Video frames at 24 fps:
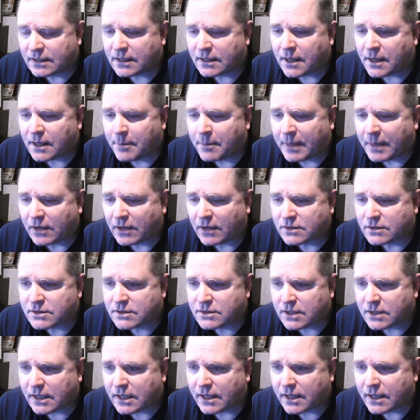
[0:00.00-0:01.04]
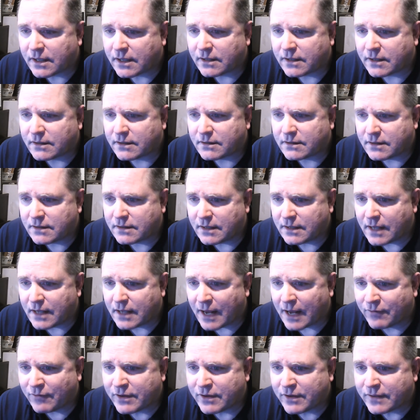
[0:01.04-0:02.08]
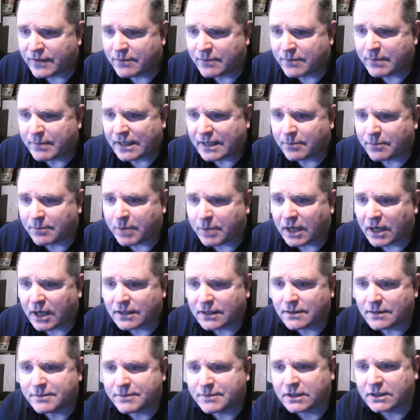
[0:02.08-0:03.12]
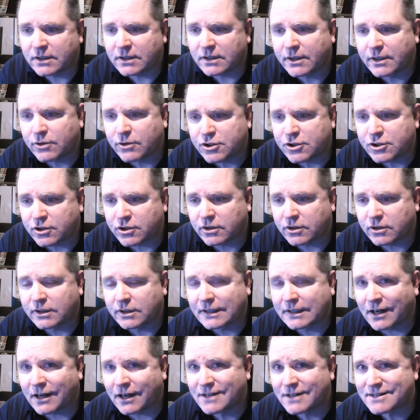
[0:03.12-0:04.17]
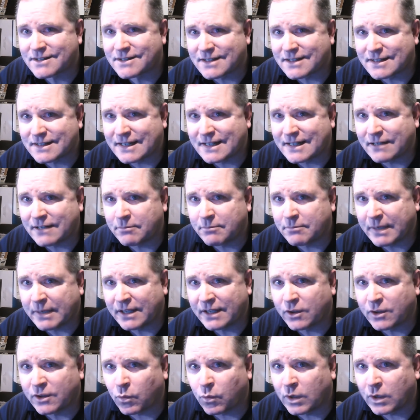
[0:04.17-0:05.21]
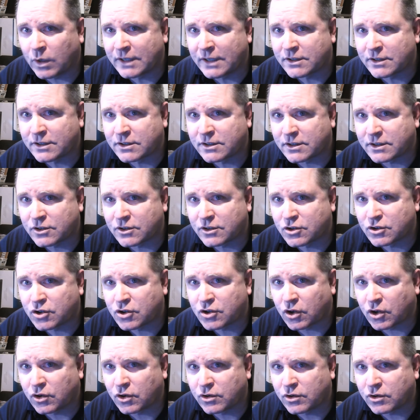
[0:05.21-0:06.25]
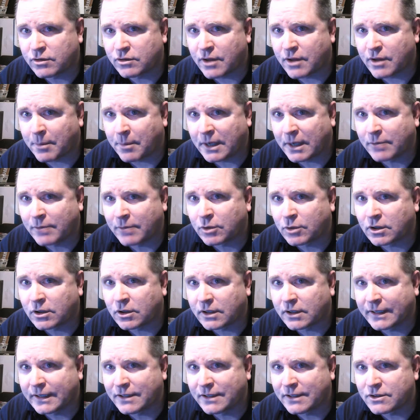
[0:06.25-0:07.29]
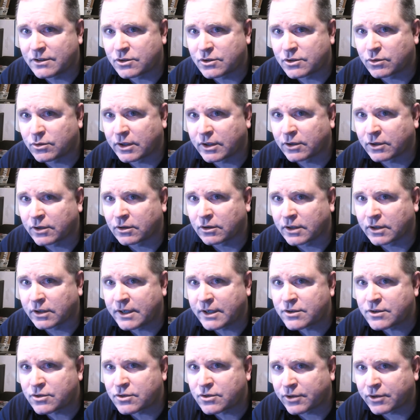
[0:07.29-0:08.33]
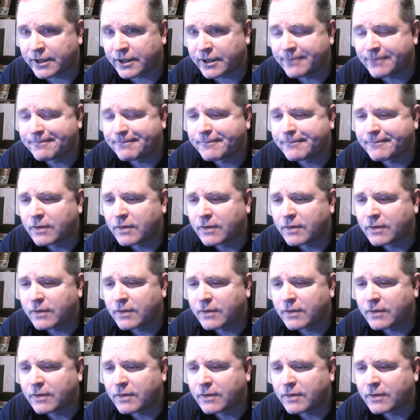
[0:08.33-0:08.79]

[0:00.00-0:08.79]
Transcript: about uh, everything being apocalyptic literature and Constantine being the one to turn the Bible into literal history,